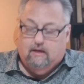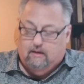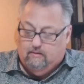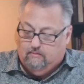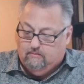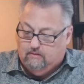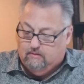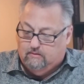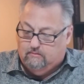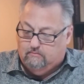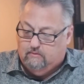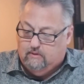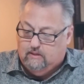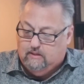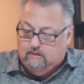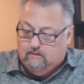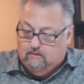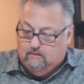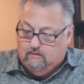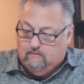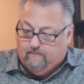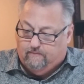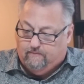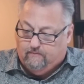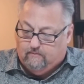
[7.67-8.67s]
I'm going to read to
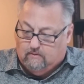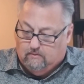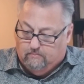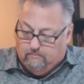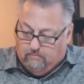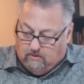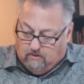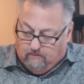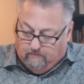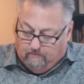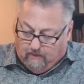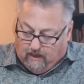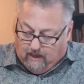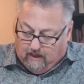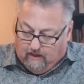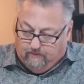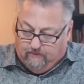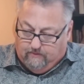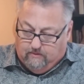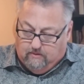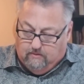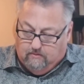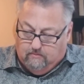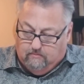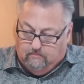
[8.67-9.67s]
you from the book of
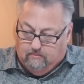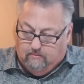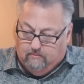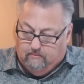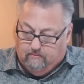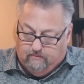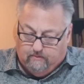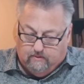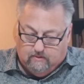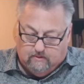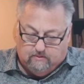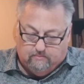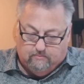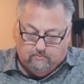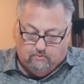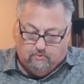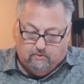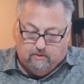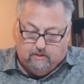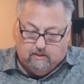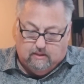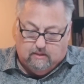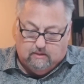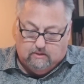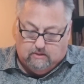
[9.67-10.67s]
Matthew this
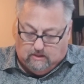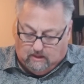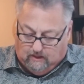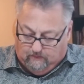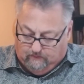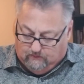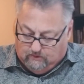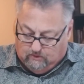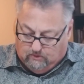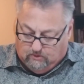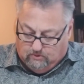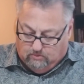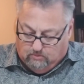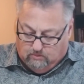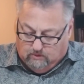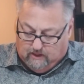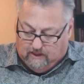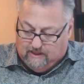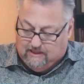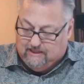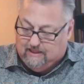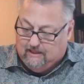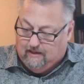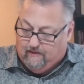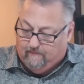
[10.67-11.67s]
morning in chapter
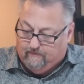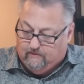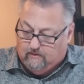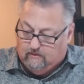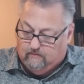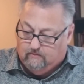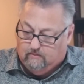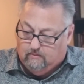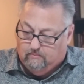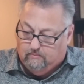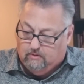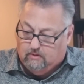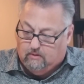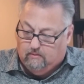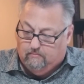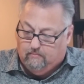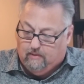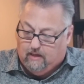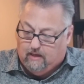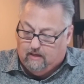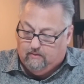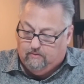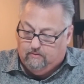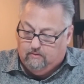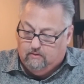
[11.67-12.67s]
27 of the book of
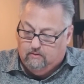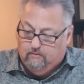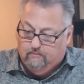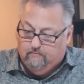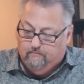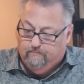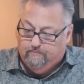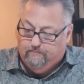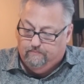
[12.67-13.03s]
Matthew.